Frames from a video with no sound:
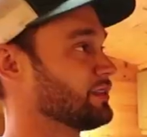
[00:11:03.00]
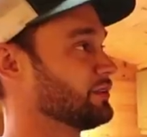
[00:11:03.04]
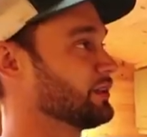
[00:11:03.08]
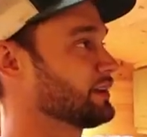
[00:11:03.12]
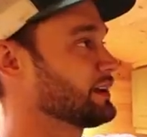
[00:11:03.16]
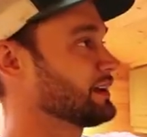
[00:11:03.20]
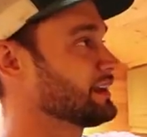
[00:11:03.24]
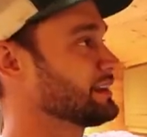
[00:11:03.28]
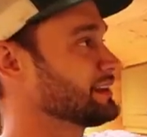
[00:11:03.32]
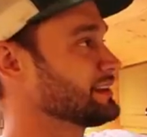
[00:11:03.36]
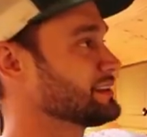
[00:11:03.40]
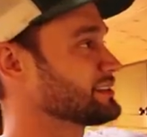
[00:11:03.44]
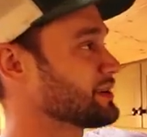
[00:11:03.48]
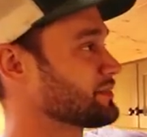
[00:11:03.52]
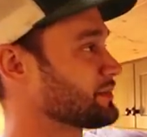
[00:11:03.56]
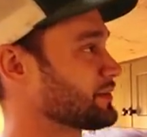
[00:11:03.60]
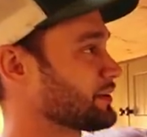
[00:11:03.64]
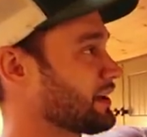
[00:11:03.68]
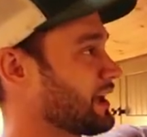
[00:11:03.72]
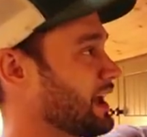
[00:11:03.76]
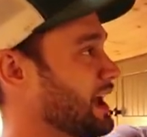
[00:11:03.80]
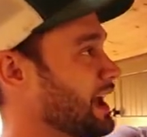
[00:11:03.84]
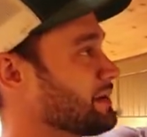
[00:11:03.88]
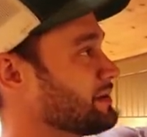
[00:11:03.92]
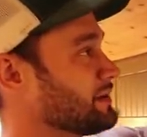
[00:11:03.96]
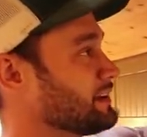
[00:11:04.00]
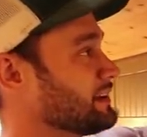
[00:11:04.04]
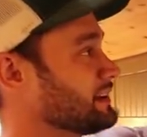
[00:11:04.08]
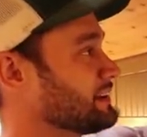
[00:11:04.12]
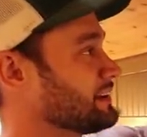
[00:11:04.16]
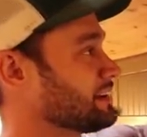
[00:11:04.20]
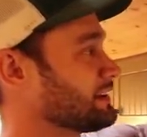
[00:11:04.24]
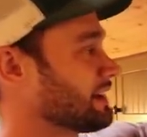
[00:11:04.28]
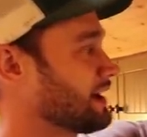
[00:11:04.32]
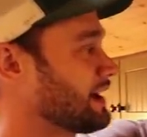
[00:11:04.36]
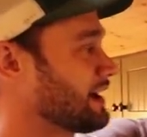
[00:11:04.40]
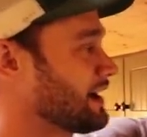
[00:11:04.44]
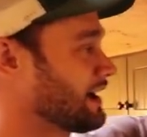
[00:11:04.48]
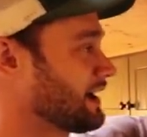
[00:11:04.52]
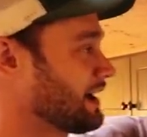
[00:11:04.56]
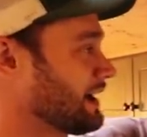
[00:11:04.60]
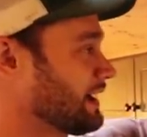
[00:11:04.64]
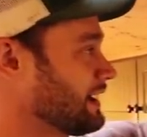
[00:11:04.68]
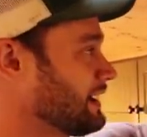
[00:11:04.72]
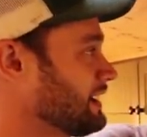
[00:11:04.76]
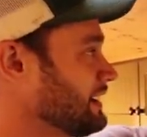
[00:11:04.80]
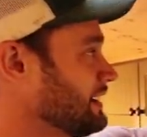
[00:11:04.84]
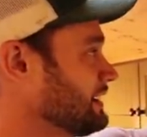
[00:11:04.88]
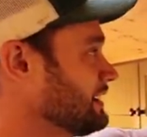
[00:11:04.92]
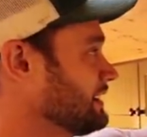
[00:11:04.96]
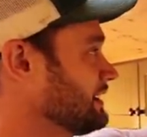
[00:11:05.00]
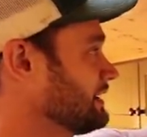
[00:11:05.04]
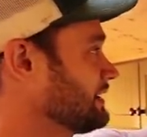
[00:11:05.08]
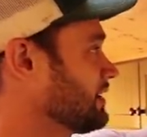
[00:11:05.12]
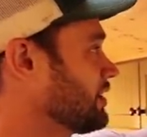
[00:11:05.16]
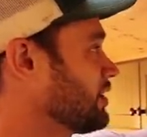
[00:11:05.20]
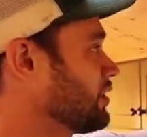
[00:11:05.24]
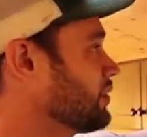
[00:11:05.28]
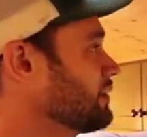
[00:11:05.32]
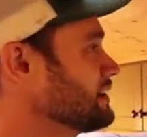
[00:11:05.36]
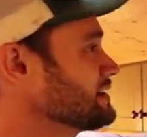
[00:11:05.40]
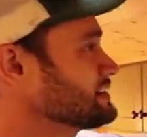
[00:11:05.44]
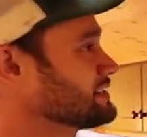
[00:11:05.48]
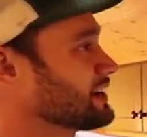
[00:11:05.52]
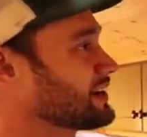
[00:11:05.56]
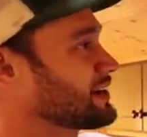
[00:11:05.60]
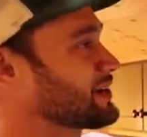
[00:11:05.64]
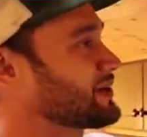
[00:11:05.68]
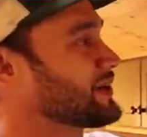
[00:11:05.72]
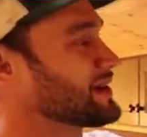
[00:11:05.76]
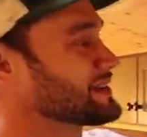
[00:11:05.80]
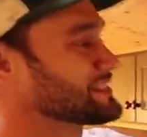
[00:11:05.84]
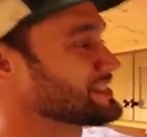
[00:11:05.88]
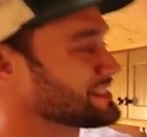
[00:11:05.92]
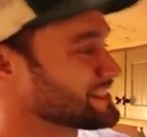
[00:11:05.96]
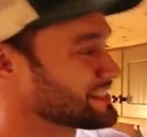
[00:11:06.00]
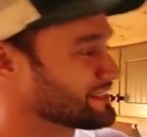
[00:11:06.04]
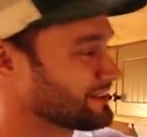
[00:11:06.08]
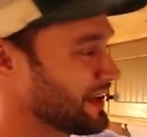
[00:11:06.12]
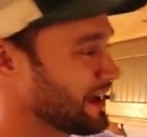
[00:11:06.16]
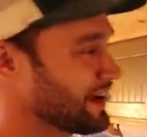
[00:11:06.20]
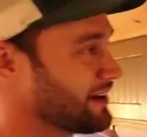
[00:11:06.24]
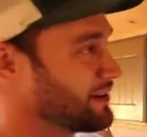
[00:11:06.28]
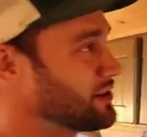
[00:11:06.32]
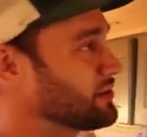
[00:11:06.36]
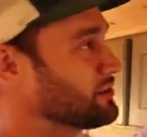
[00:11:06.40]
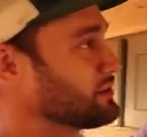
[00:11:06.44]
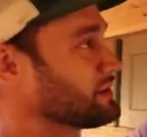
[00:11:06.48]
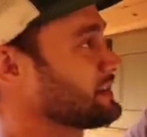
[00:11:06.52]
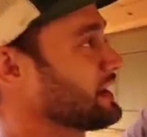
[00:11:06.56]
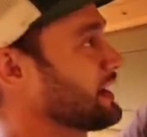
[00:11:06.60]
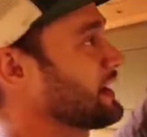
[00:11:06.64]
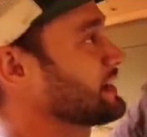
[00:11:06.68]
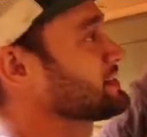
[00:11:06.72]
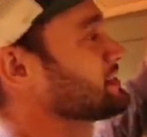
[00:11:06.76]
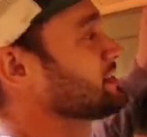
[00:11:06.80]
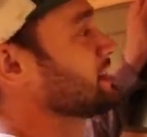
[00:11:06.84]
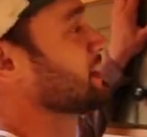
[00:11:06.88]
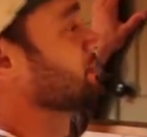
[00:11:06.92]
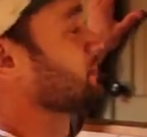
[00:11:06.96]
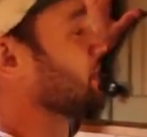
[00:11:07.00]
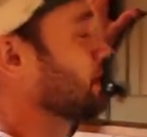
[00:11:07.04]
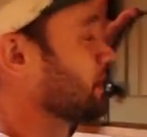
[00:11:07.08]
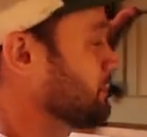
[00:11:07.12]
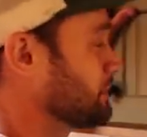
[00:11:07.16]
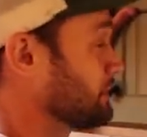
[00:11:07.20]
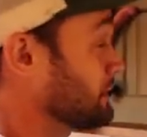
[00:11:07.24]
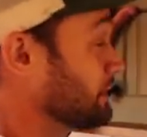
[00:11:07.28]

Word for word: And looking at these upper cabinets, I always get questions of how do you attach them up